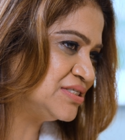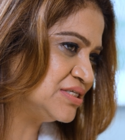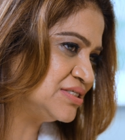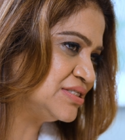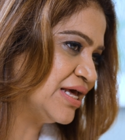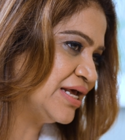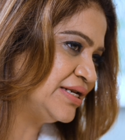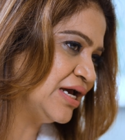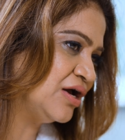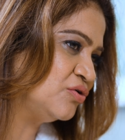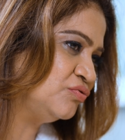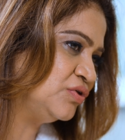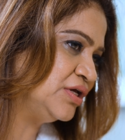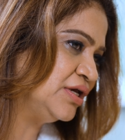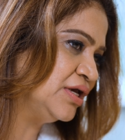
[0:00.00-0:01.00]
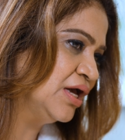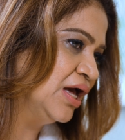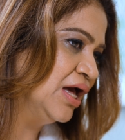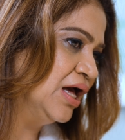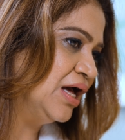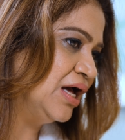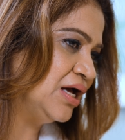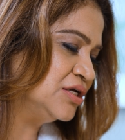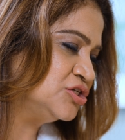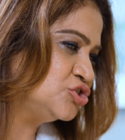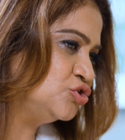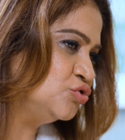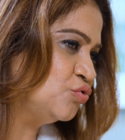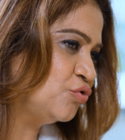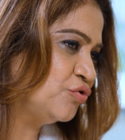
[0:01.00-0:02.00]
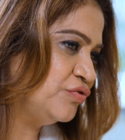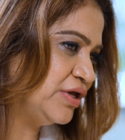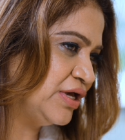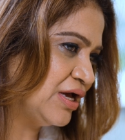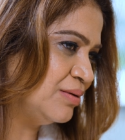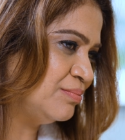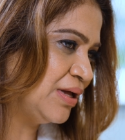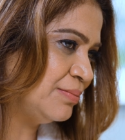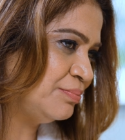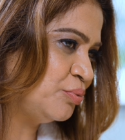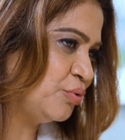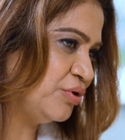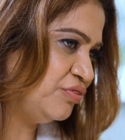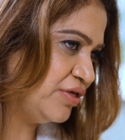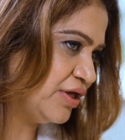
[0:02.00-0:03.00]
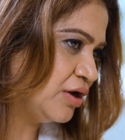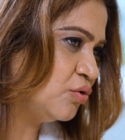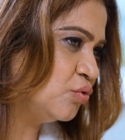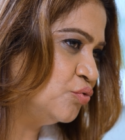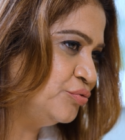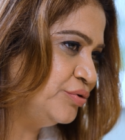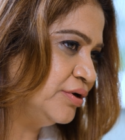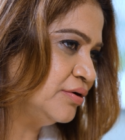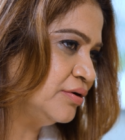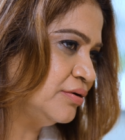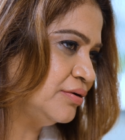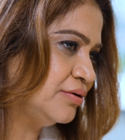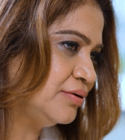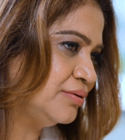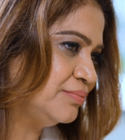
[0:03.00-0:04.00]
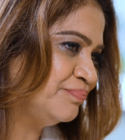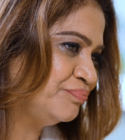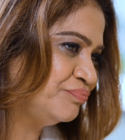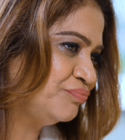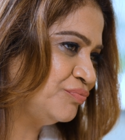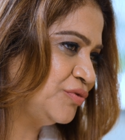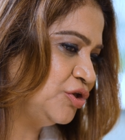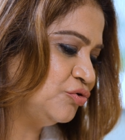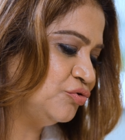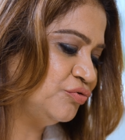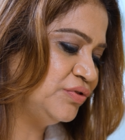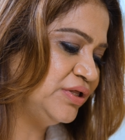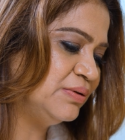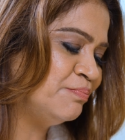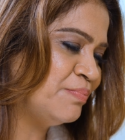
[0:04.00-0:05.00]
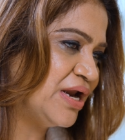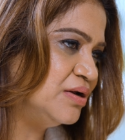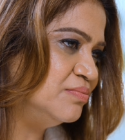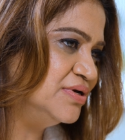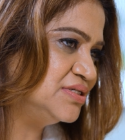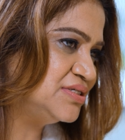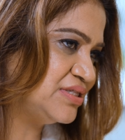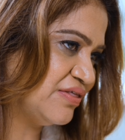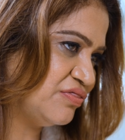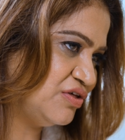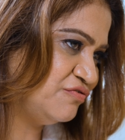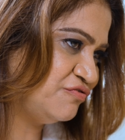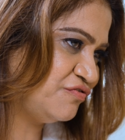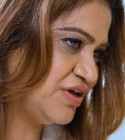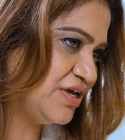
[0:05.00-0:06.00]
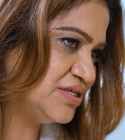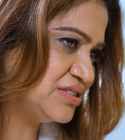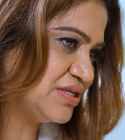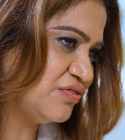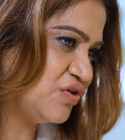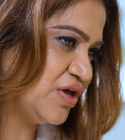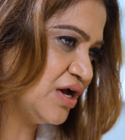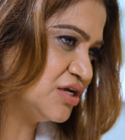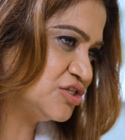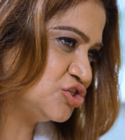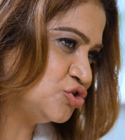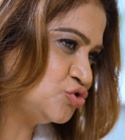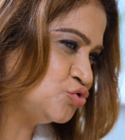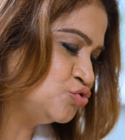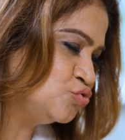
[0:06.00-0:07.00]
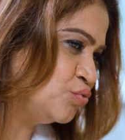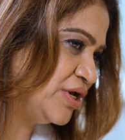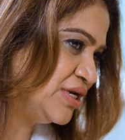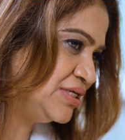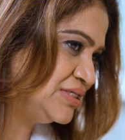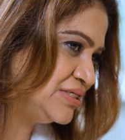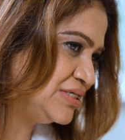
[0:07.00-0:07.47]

Is that how they ask you, or they come up with their own, the impediments that they face, and they ask you to do any